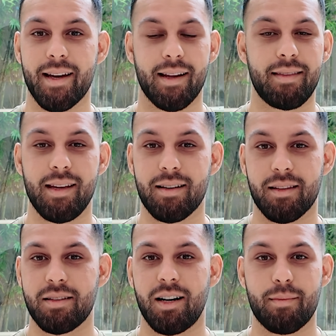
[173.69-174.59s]
and I think at
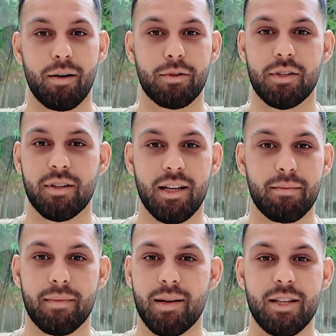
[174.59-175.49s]
the time I was
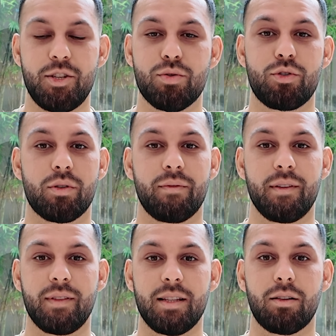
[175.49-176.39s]
earning maybe
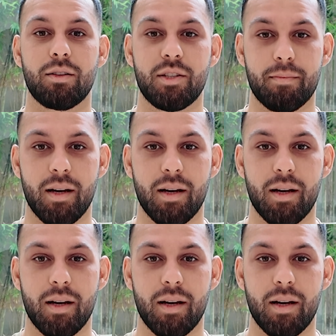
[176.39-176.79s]
$250 a